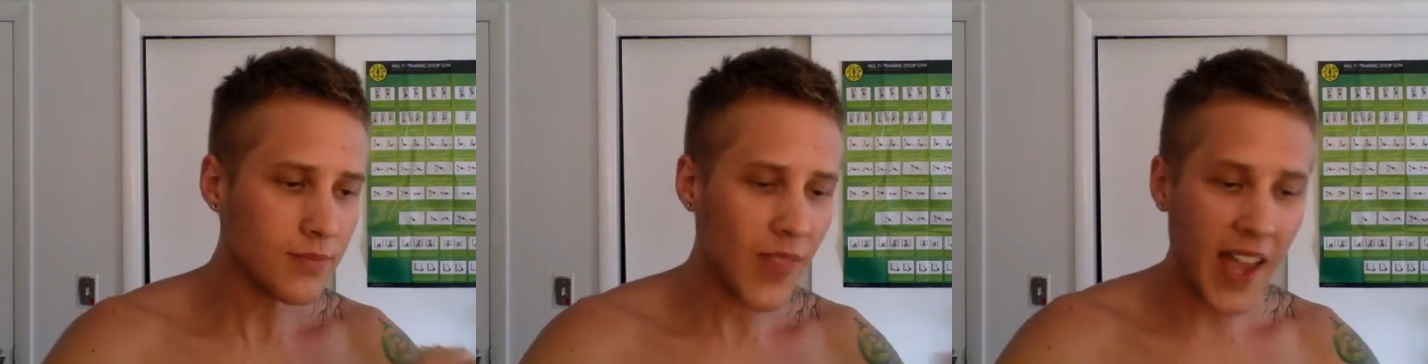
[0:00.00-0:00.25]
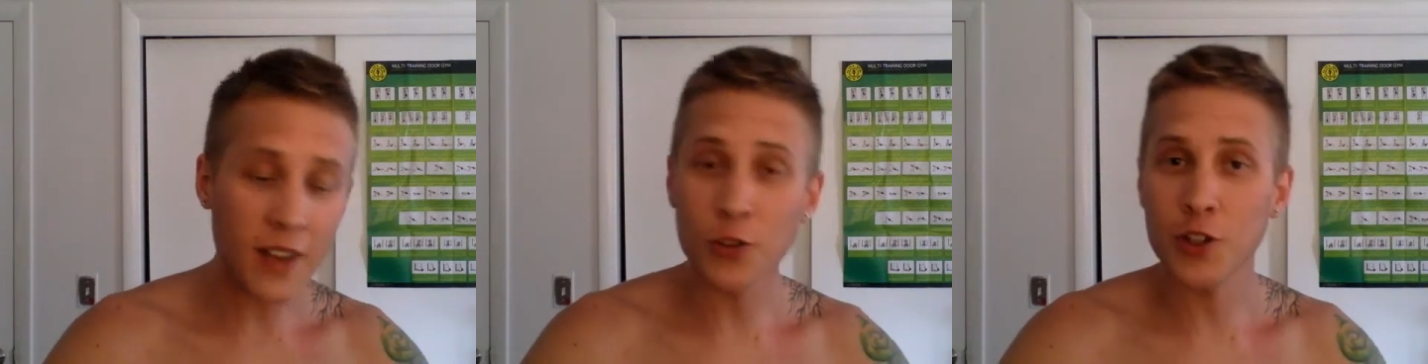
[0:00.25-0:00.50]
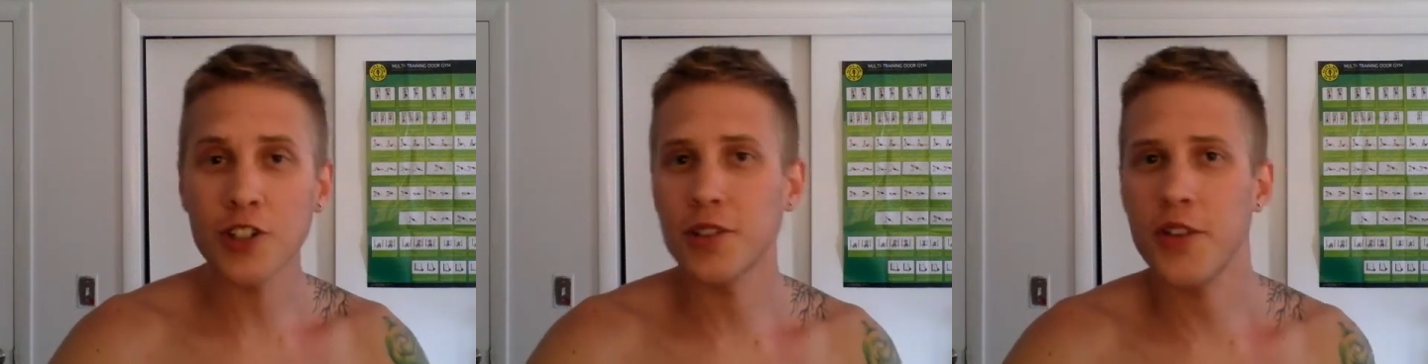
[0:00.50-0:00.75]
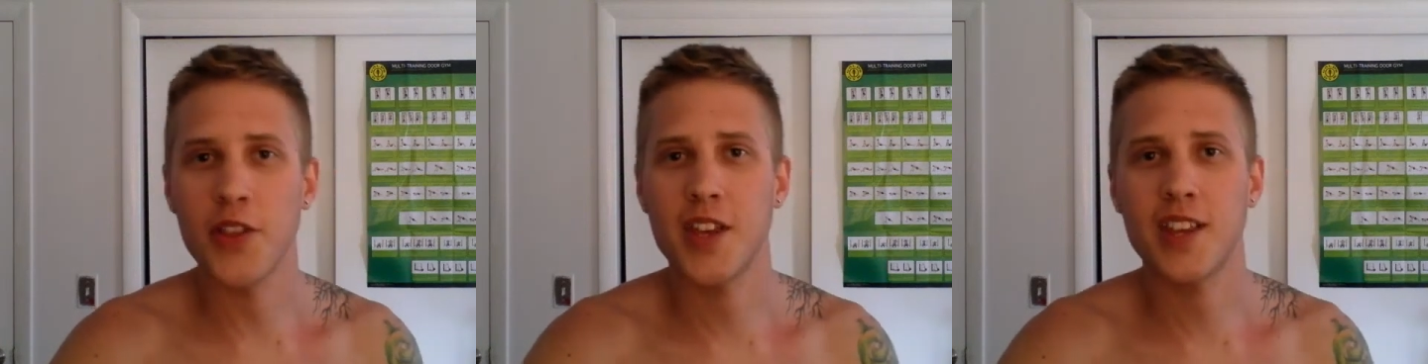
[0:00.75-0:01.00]
every
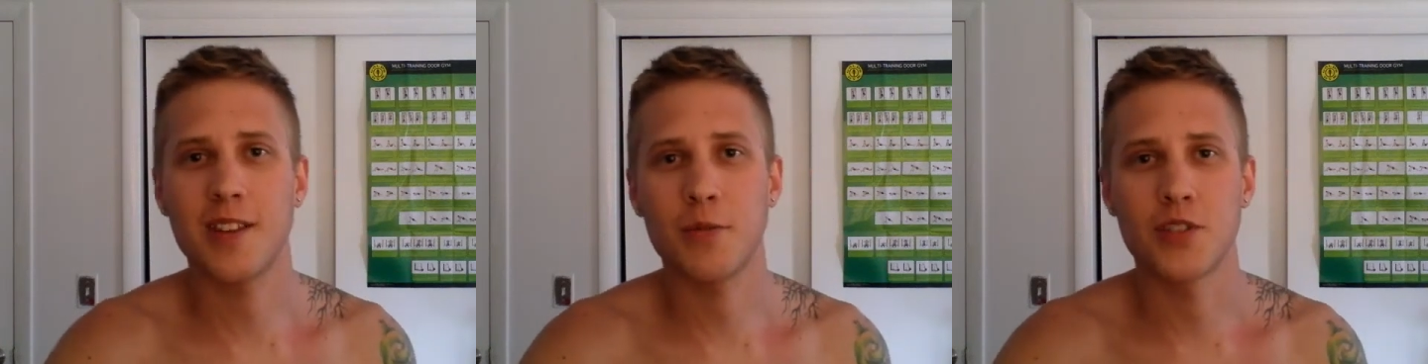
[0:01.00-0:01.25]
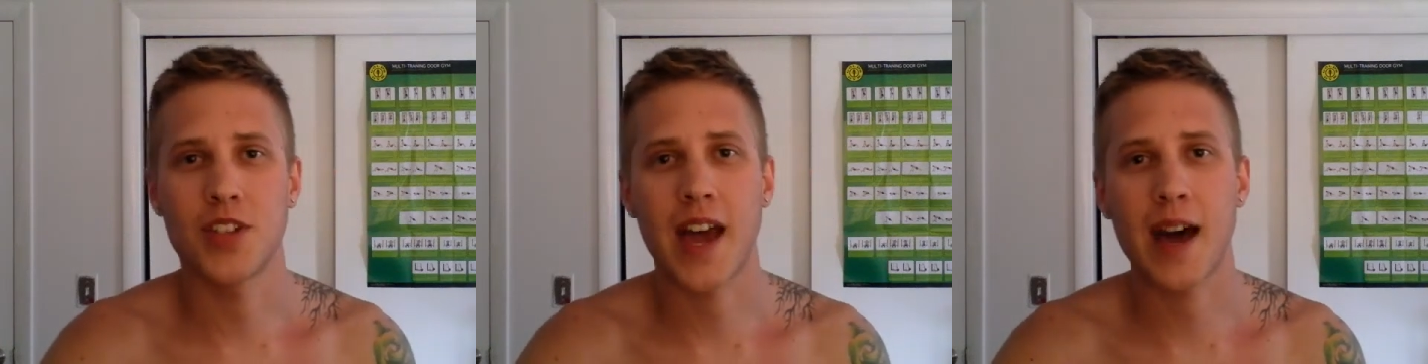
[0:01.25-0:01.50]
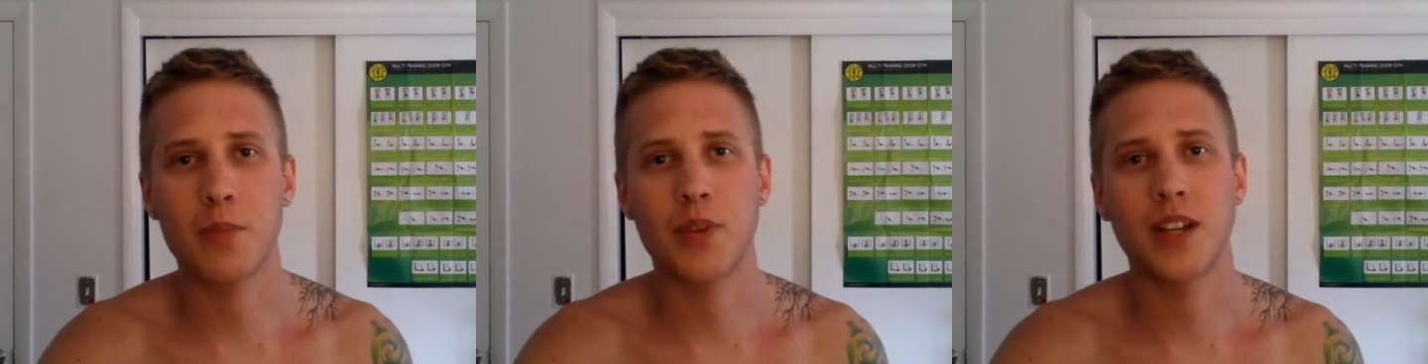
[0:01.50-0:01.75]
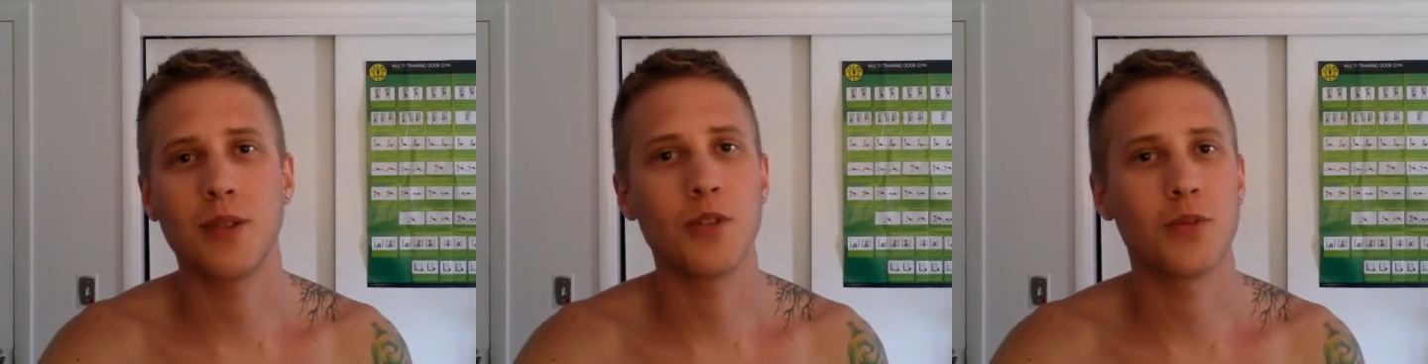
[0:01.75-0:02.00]
little thing that was
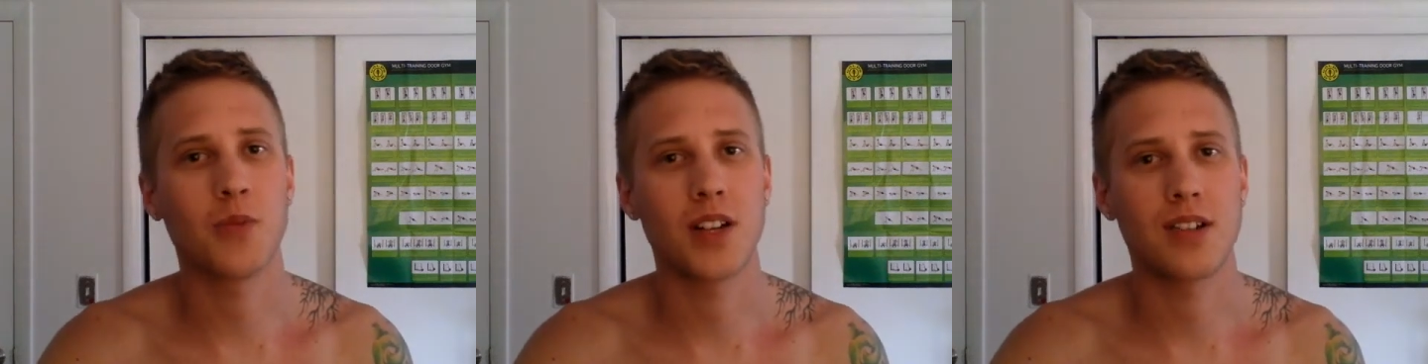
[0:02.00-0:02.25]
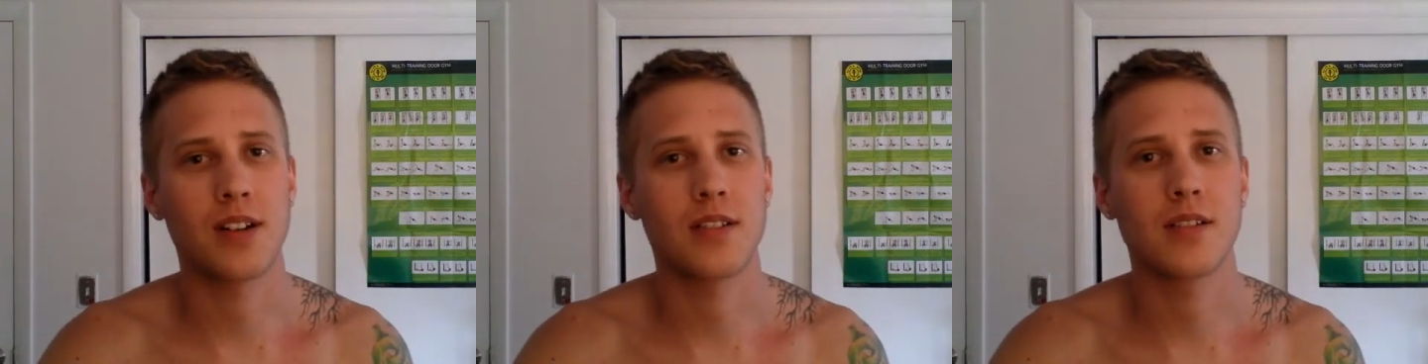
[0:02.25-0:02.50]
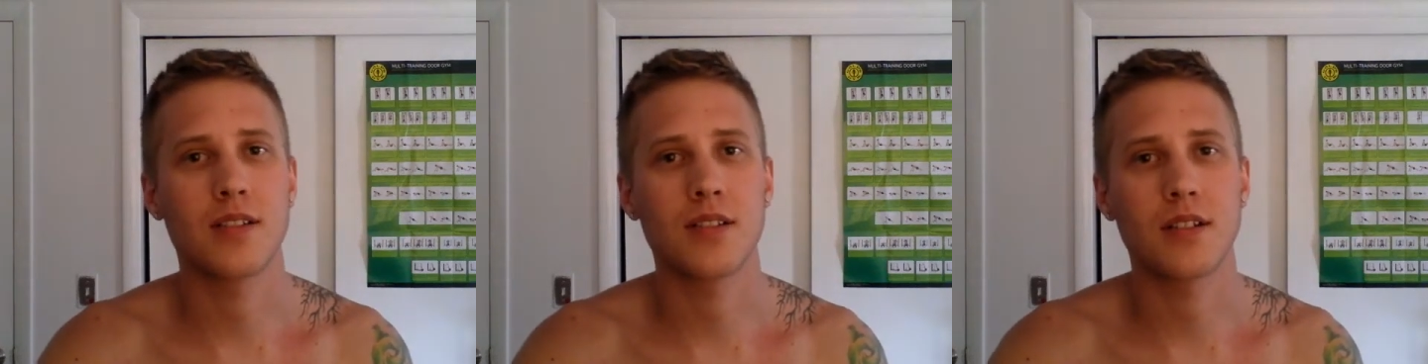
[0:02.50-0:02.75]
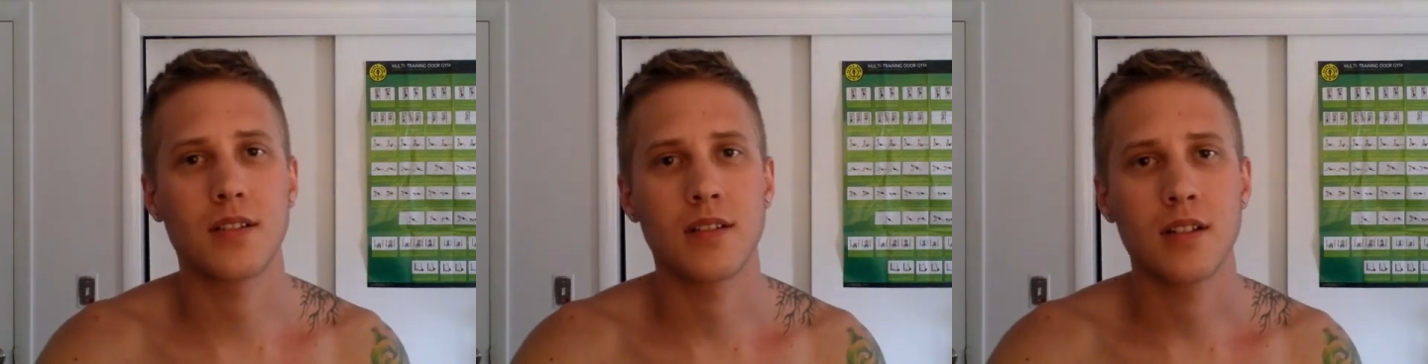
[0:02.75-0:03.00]
happening with my transition.